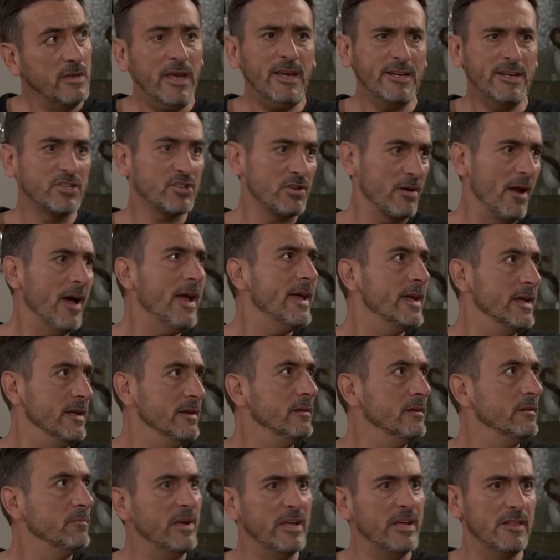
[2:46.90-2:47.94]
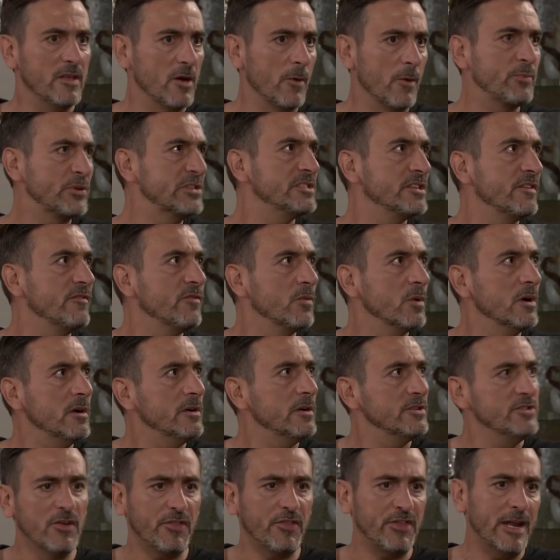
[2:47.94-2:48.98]
trying, being the operative word.
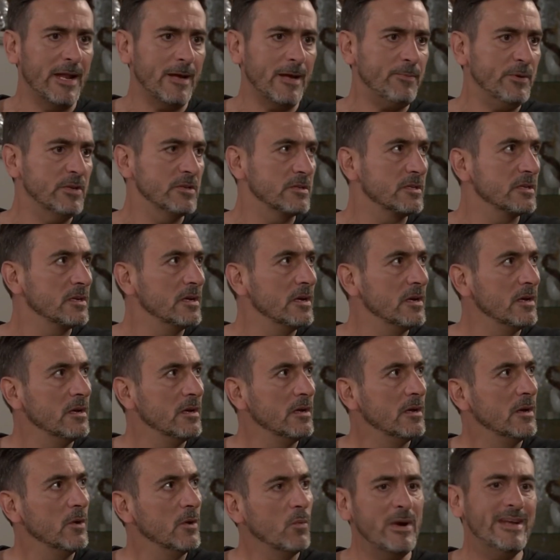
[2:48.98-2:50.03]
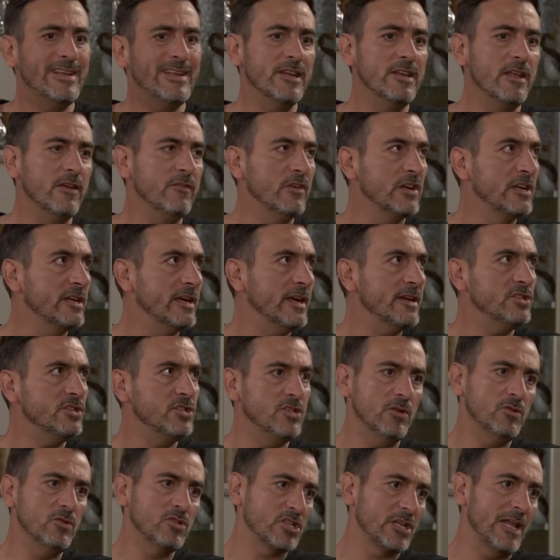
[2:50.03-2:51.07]
Nothing happened. We didn't even kiss. You
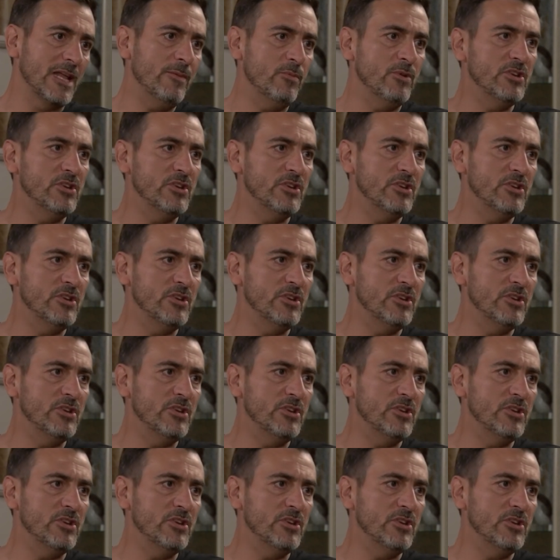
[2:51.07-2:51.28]
slept with